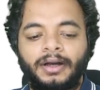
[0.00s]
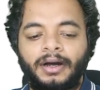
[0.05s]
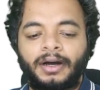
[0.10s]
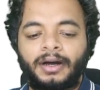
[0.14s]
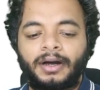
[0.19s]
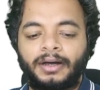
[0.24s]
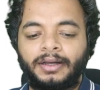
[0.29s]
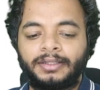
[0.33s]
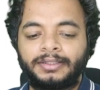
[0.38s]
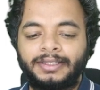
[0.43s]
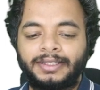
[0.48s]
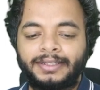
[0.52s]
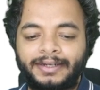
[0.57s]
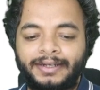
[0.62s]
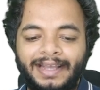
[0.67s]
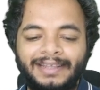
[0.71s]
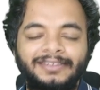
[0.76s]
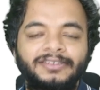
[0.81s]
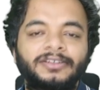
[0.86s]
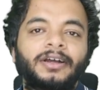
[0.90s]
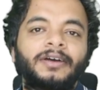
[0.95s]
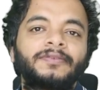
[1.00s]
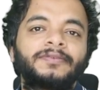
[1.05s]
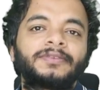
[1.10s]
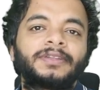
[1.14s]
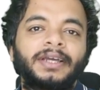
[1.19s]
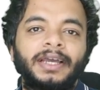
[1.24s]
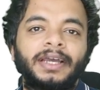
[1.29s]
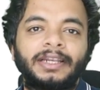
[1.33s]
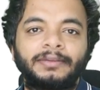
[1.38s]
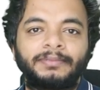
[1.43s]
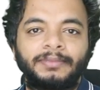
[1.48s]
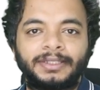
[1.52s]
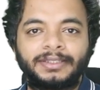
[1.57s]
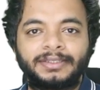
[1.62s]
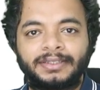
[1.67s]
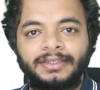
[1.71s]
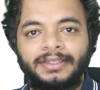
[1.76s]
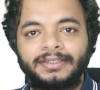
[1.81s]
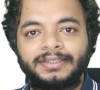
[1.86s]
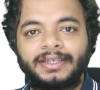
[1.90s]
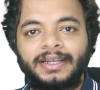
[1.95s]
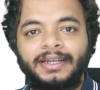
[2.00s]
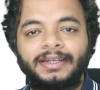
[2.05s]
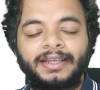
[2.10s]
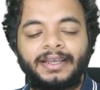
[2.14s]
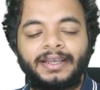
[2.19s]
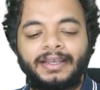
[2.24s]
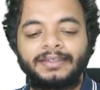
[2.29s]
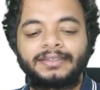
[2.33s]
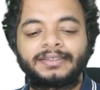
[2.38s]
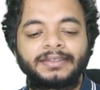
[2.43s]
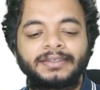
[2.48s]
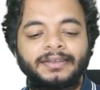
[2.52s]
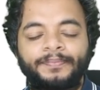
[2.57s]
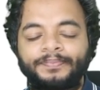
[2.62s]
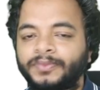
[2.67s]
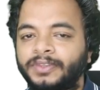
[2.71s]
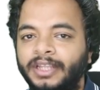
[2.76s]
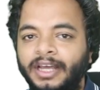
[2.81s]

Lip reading: the rest of the elements in the set S,